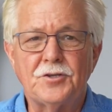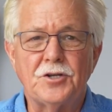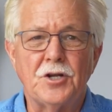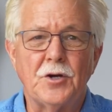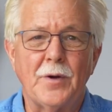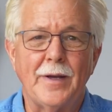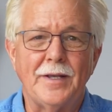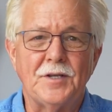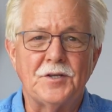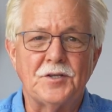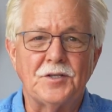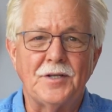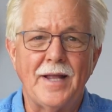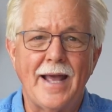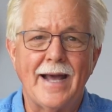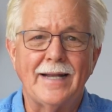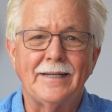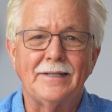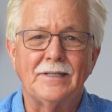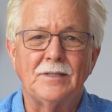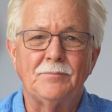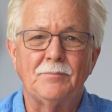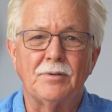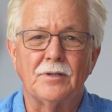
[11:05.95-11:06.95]
to a
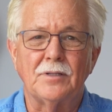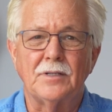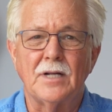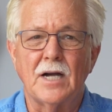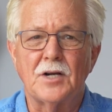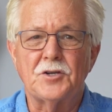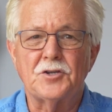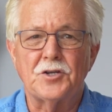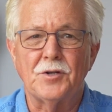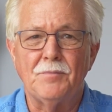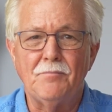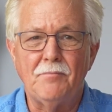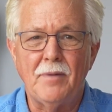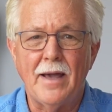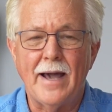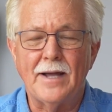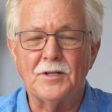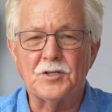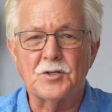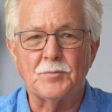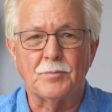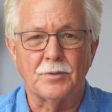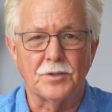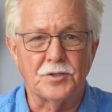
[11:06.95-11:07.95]
standard production
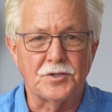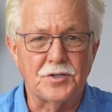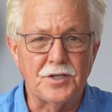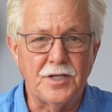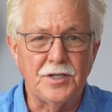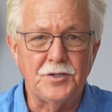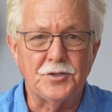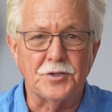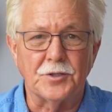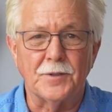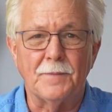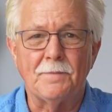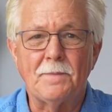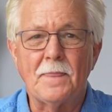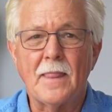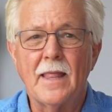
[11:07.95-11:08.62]
batch procedure.